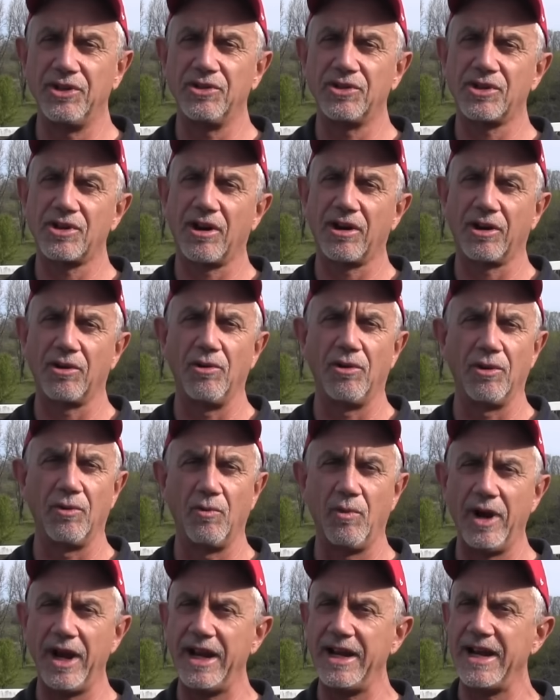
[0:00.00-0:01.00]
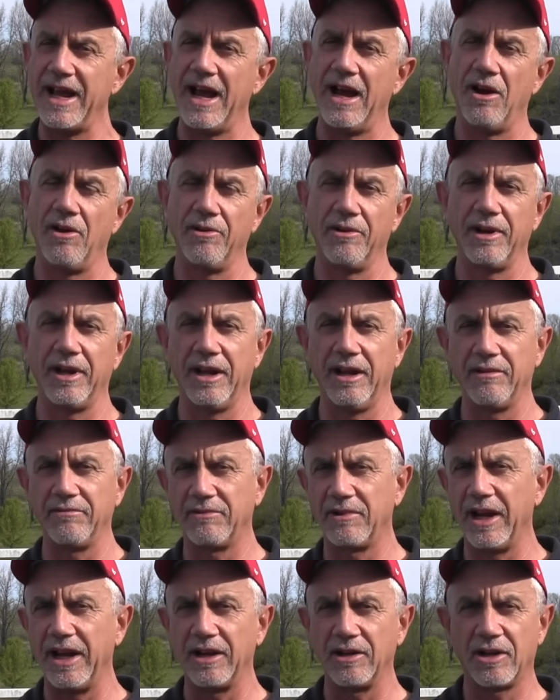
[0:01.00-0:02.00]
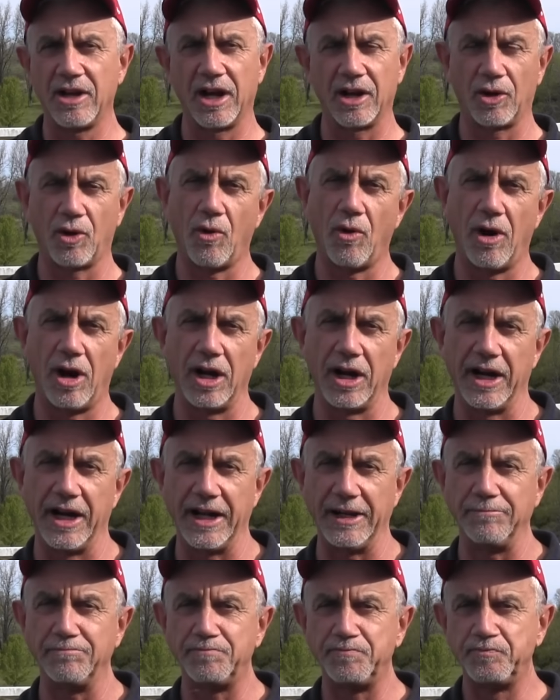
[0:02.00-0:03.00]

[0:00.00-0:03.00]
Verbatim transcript: you start going way down in, in cut quality.